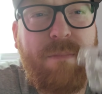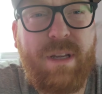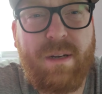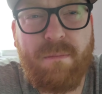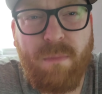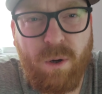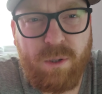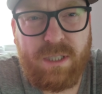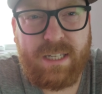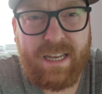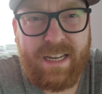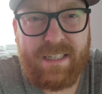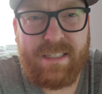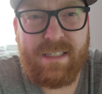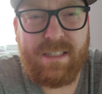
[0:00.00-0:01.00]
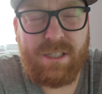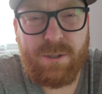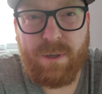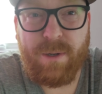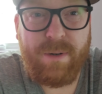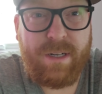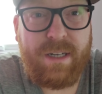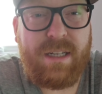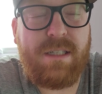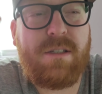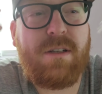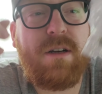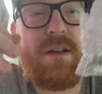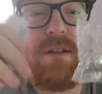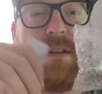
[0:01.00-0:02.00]
in most cases, Toyota and
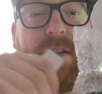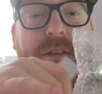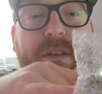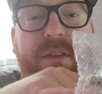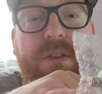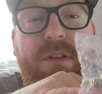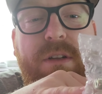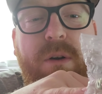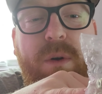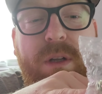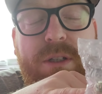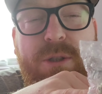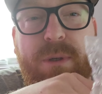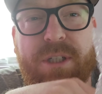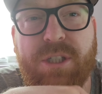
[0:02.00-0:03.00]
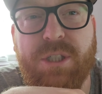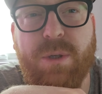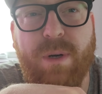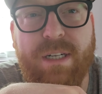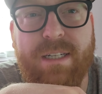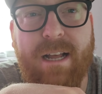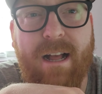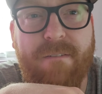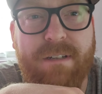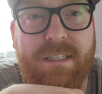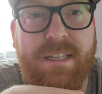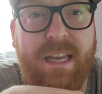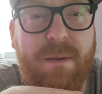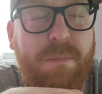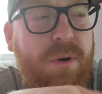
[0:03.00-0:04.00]
Nissan, the oil switch is going to have a
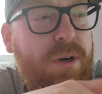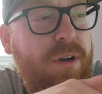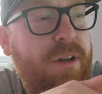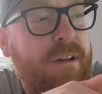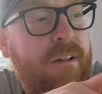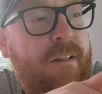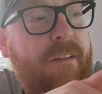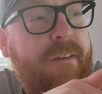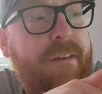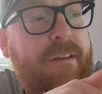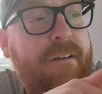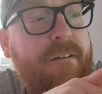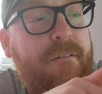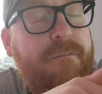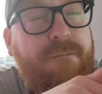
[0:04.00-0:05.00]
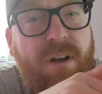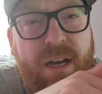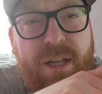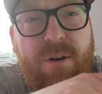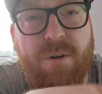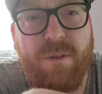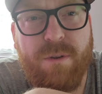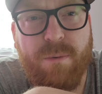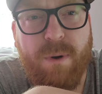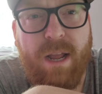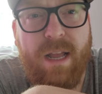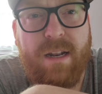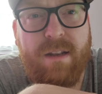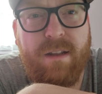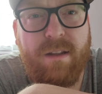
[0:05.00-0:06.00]
tapered, finer
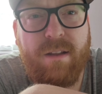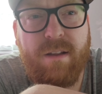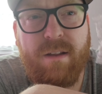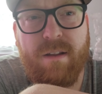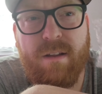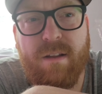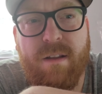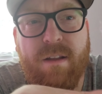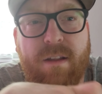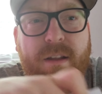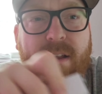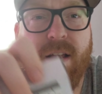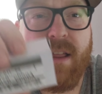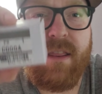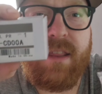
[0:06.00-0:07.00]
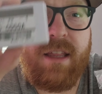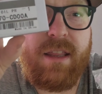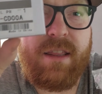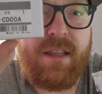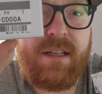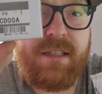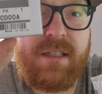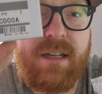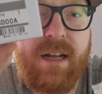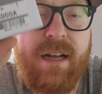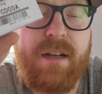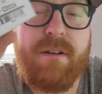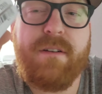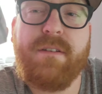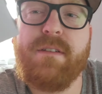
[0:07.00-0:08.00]
thread than this
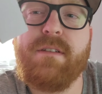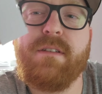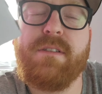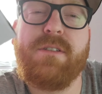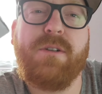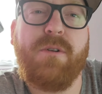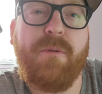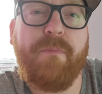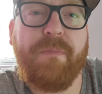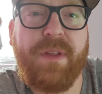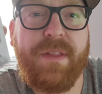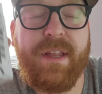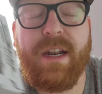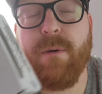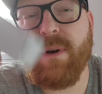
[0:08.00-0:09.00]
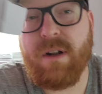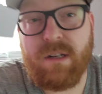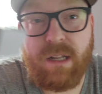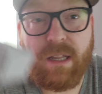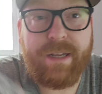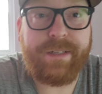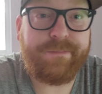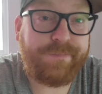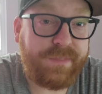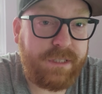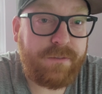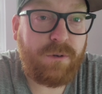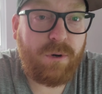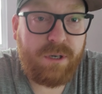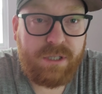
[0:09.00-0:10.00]
guy. So, and then I went online
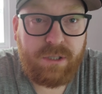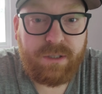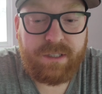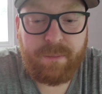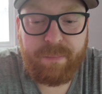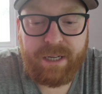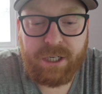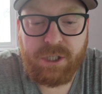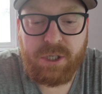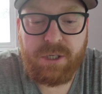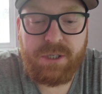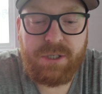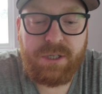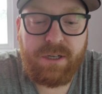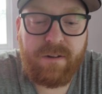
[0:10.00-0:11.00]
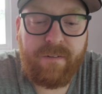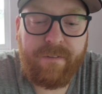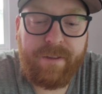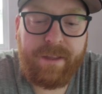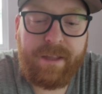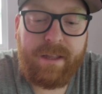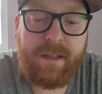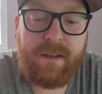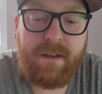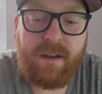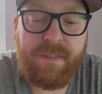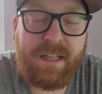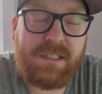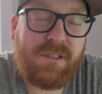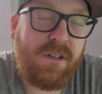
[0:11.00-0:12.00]
and of course looked at pictures,
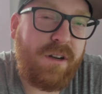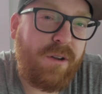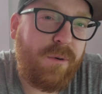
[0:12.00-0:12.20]
and that